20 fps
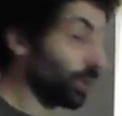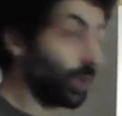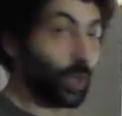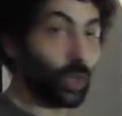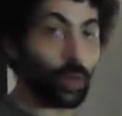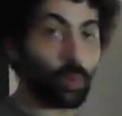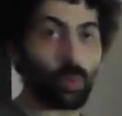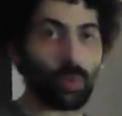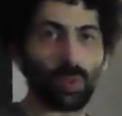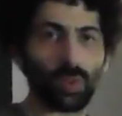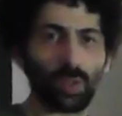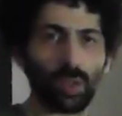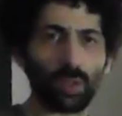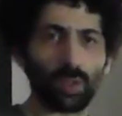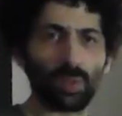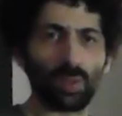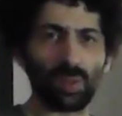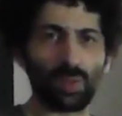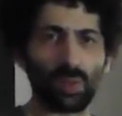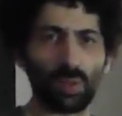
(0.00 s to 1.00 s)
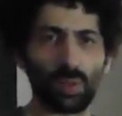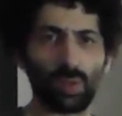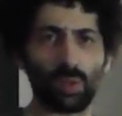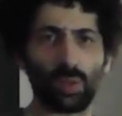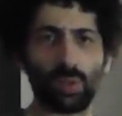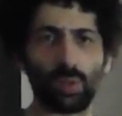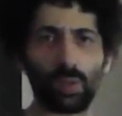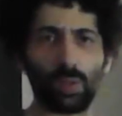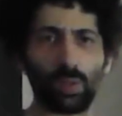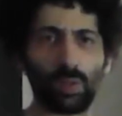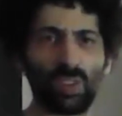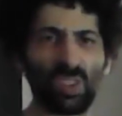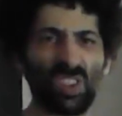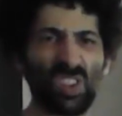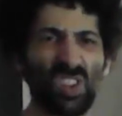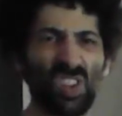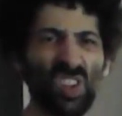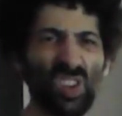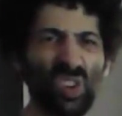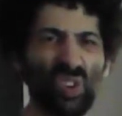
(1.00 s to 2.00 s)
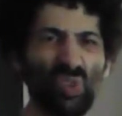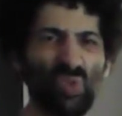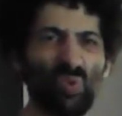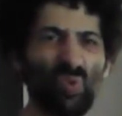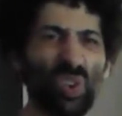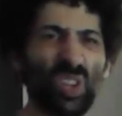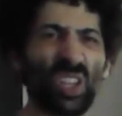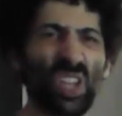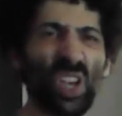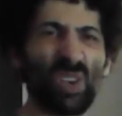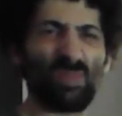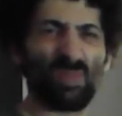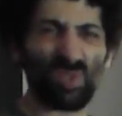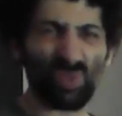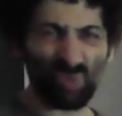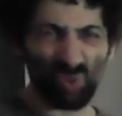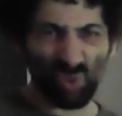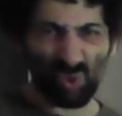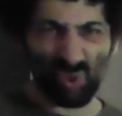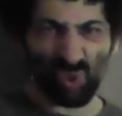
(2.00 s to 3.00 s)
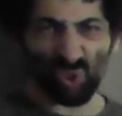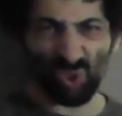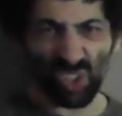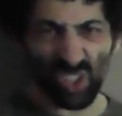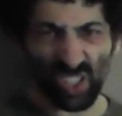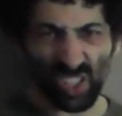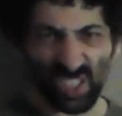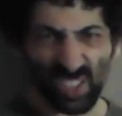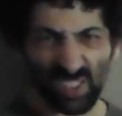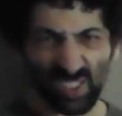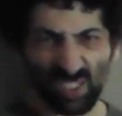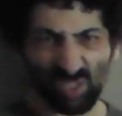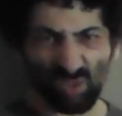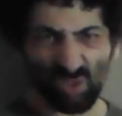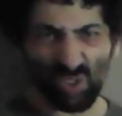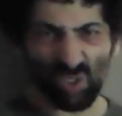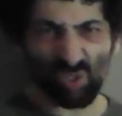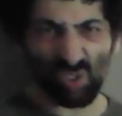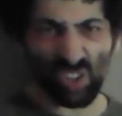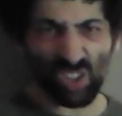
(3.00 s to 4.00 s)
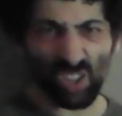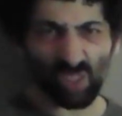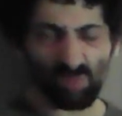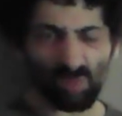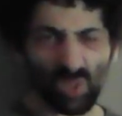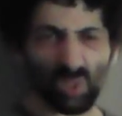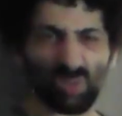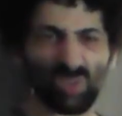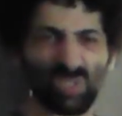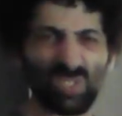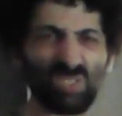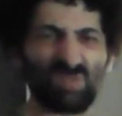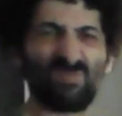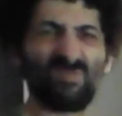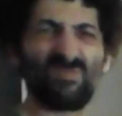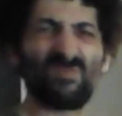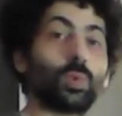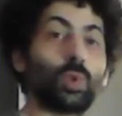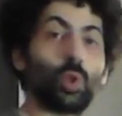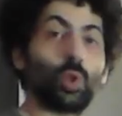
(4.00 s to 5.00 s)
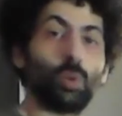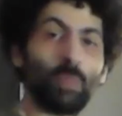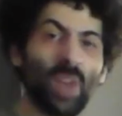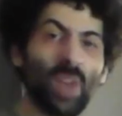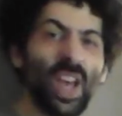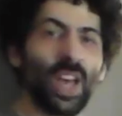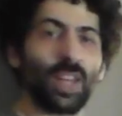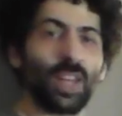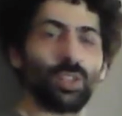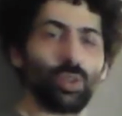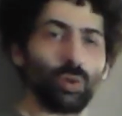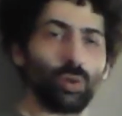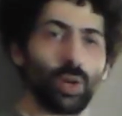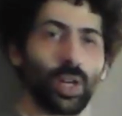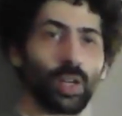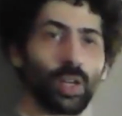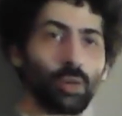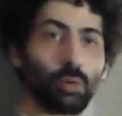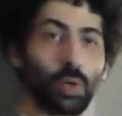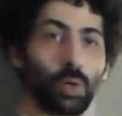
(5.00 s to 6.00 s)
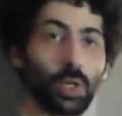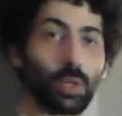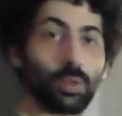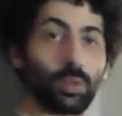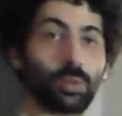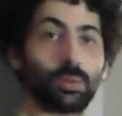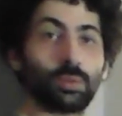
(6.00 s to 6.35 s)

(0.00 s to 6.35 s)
do they represent? What happens when you go like this with your eyebrows? You're mad, you're angry.